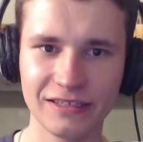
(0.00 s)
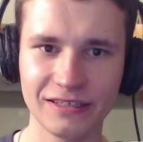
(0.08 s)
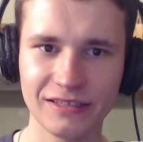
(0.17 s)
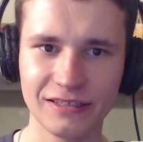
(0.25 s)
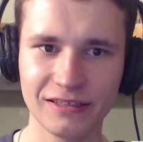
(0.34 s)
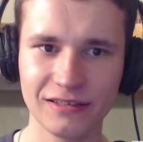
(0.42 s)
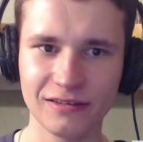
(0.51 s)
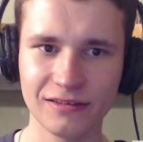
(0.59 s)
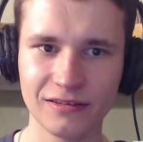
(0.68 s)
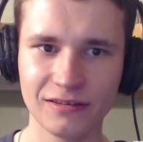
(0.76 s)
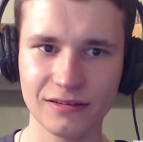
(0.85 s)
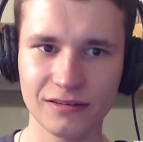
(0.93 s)

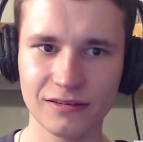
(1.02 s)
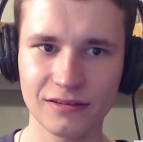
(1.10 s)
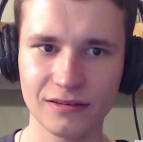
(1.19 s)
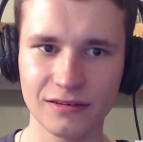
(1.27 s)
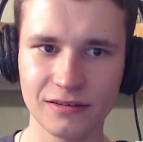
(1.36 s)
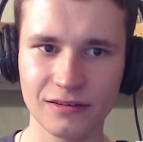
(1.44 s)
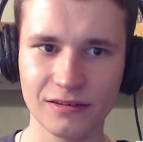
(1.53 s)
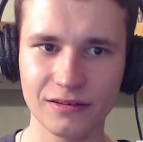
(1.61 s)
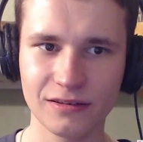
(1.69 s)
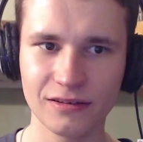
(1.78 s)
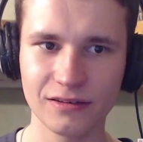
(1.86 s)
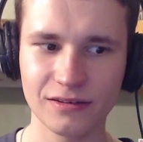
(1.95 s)

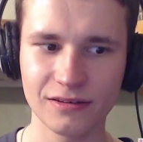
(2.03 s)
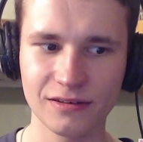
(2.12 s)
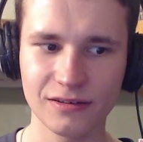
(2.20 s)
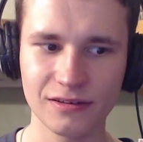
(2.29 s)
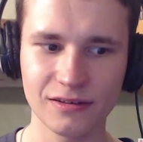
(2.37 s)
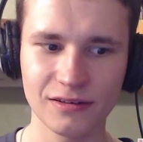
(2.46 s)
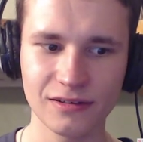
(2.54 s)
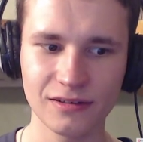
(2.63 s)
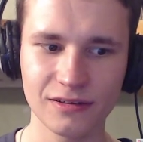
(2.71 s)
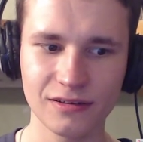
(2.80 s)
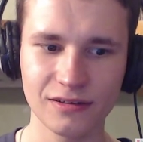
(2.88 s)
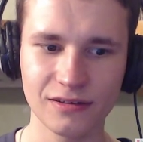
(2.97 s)

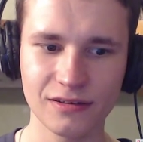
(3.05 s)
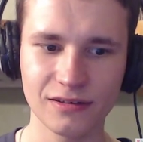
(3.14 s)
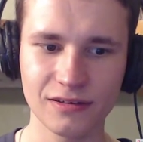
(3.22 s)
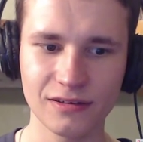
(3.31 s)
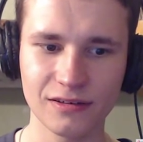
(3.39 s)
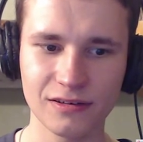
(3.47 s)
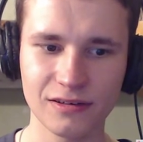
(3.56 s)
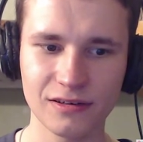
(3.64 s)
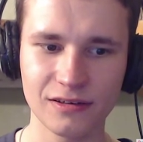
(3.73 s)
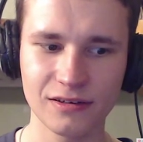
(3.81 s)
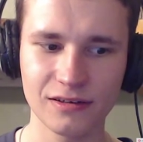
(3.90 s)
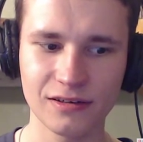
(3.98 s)

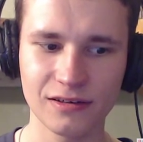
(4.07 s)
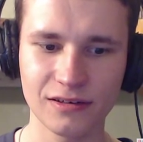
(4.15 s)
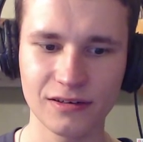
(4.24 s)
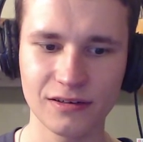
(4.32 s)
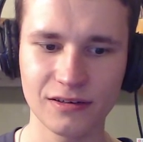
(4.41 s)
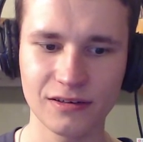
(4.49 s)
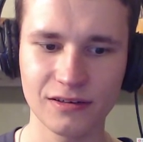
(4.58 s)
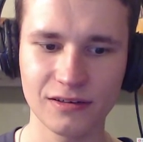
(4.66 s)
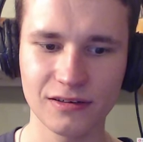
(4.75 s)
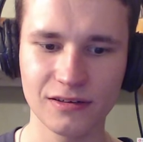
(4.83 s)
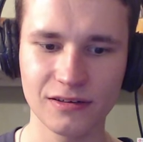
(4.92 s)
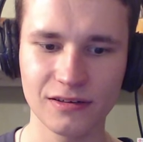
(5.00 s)

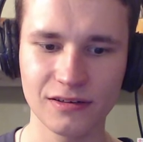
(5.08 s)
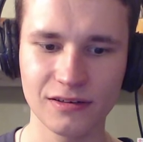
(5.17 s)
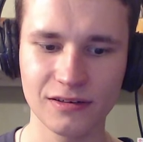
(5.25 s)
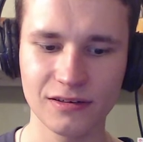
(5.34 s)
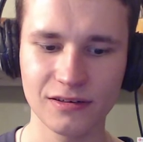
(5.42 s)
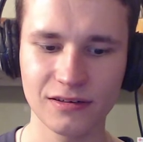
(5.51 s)
[no speech]